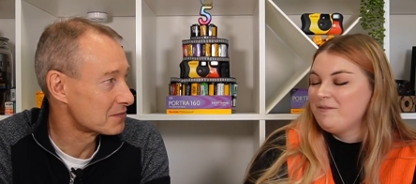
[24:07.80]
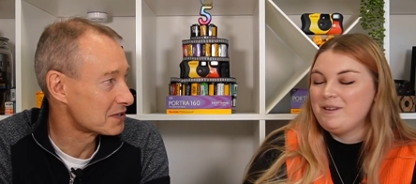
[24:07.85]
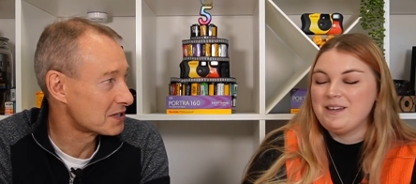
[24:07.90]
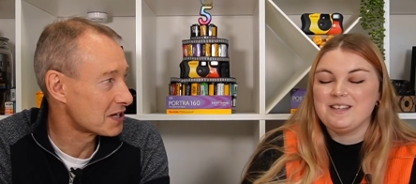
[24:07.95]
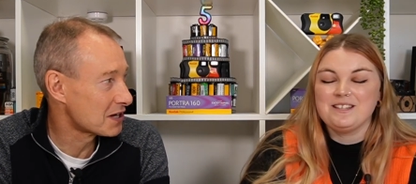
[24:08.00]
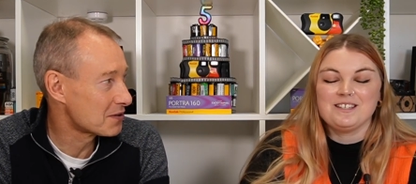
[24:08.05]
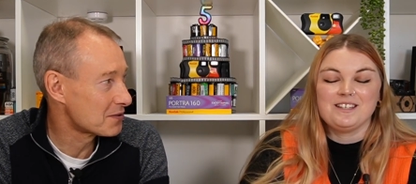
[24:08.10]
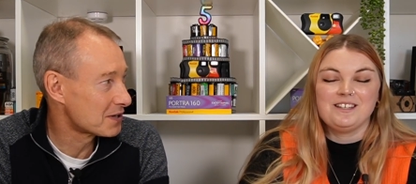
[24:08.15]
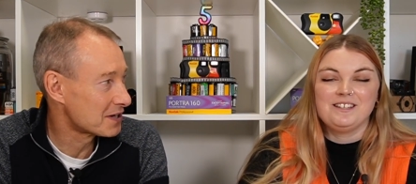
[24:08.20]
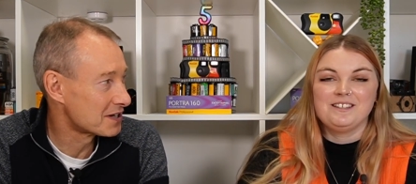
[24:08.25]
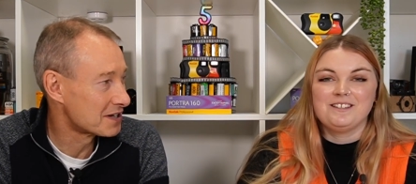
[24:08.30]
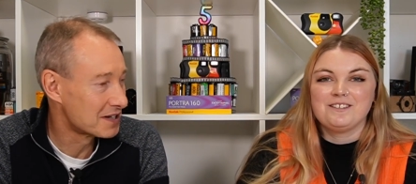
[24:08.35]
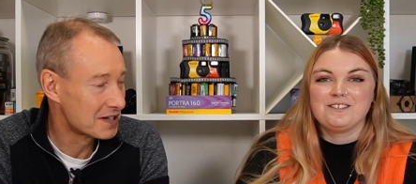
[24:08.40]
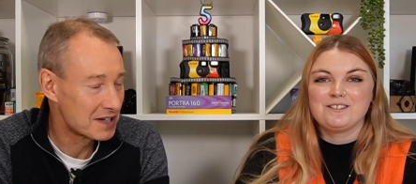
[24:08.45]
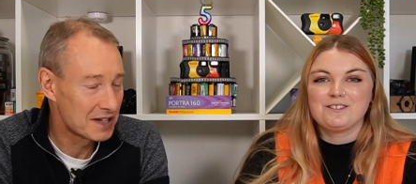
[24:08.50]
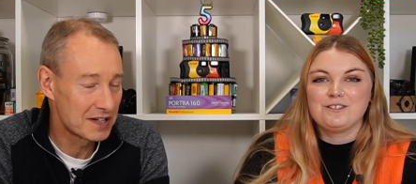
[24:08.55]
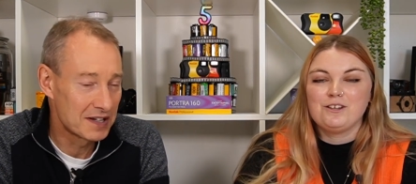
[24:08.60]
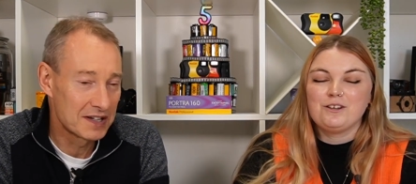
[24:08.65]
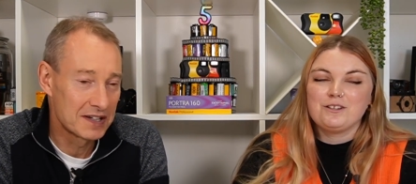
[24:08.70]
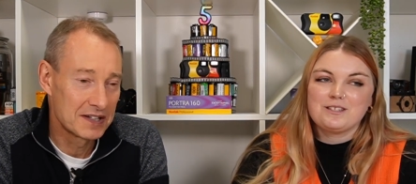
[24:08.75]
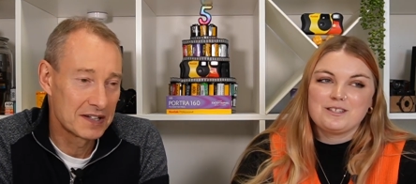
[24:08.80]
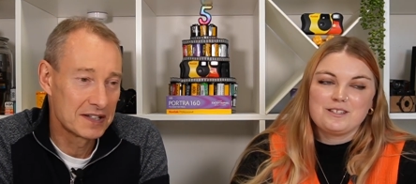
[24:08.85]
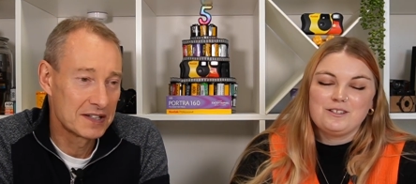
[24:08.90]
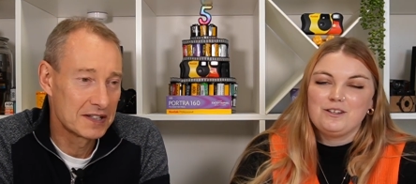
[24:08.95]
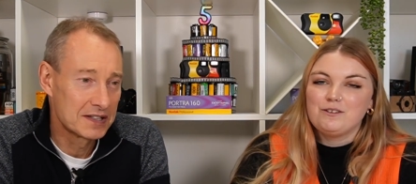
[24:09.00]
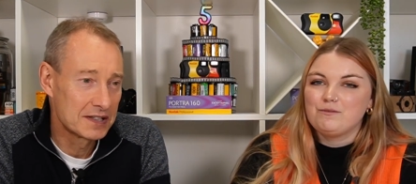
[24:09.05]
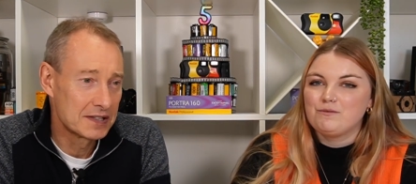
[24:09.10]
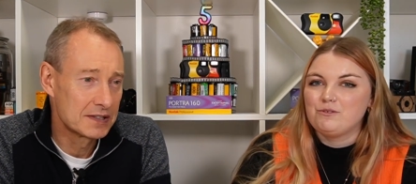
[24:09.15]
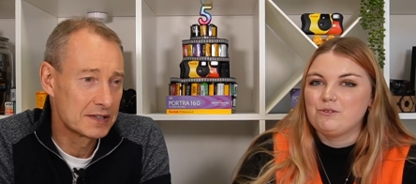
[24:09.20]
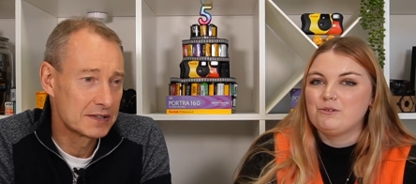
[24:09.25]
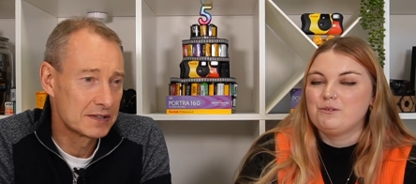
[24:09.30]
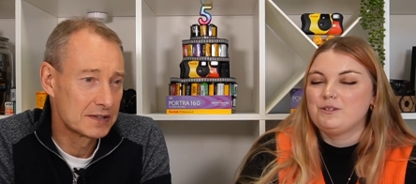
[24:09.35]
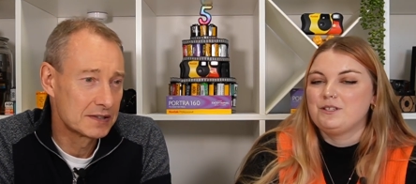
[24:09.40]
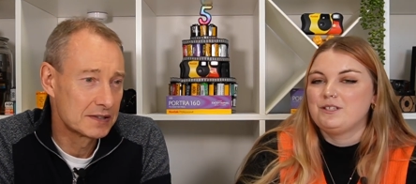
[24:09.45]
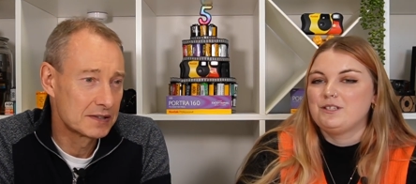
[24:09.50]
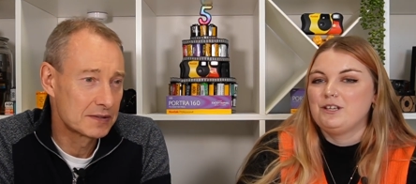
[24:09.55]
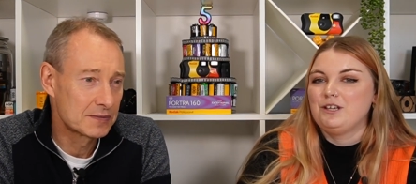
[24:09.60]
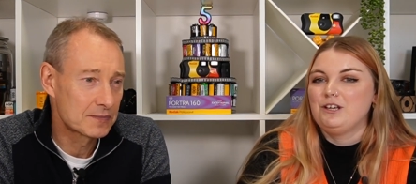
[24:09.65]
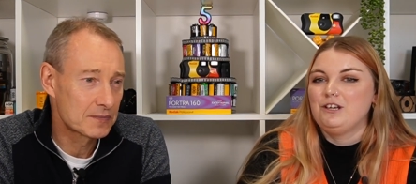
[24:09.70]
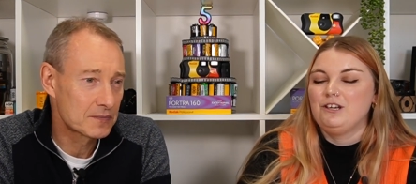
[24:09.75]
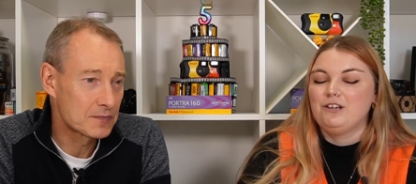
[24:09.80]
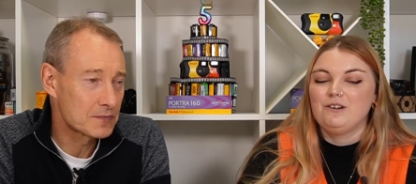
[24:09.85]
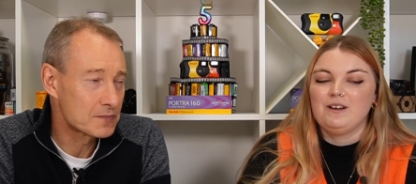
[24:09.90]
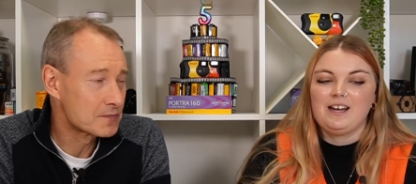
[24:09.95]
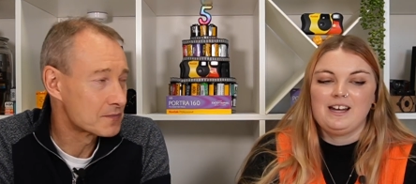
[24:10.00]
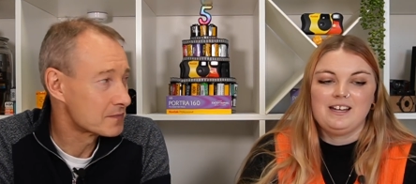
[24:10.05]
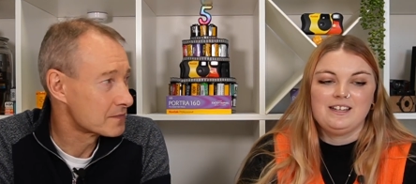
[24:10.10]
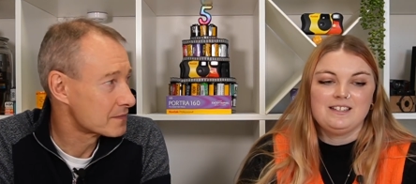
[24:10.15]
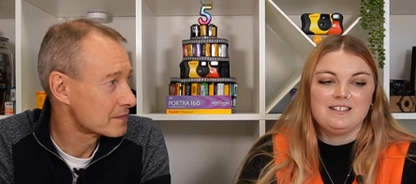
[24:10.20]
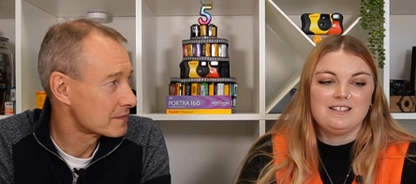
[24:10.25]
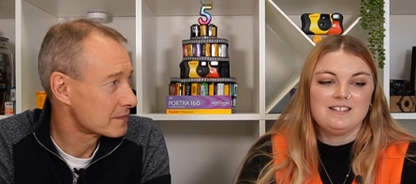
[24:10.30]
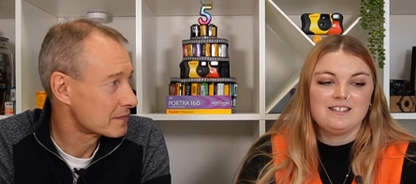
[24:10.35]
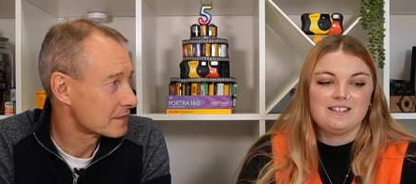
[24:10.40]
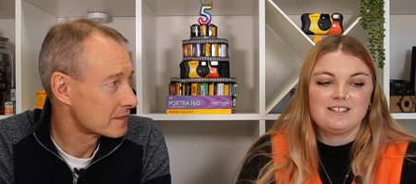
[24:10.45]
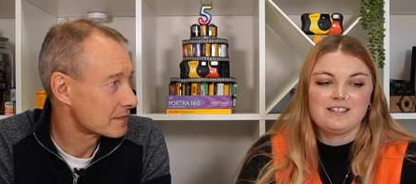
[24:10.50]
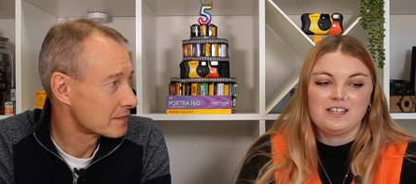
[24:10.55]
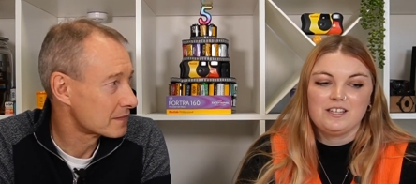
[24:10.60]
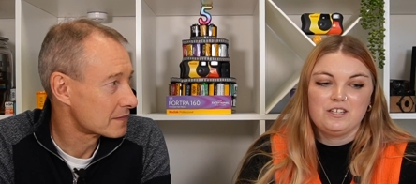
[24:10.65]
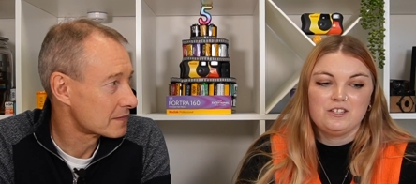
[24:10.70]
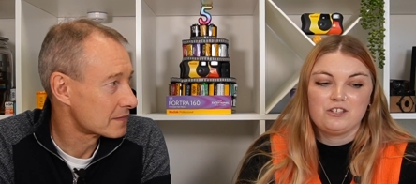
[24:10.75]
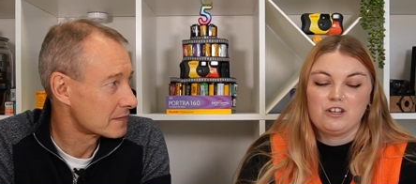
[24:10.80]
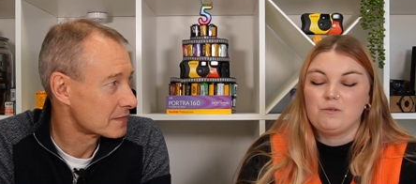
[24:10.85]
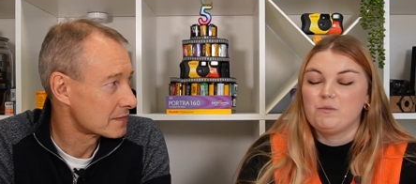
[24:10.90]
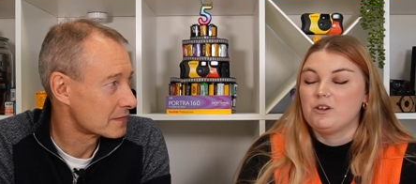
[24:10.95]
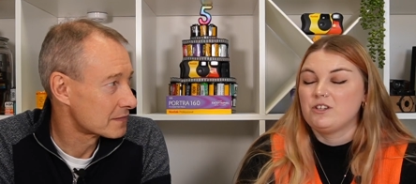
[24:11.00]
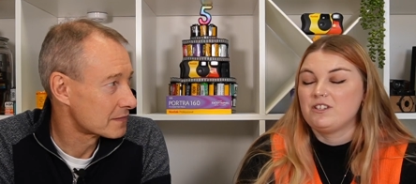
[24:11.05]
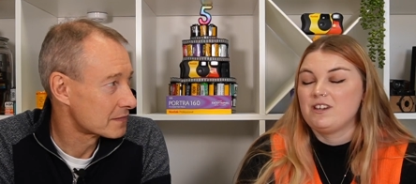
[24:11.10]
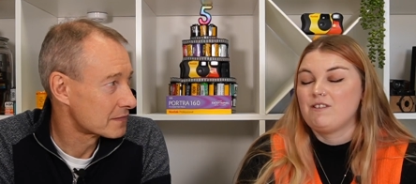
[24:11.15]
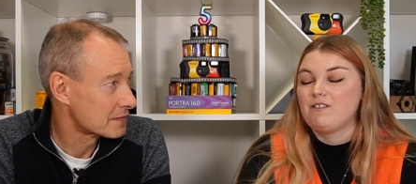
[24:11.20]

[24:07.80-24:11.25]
Speaker 1: Amazing. Yeah. It's lots to look forward to, and thank you so much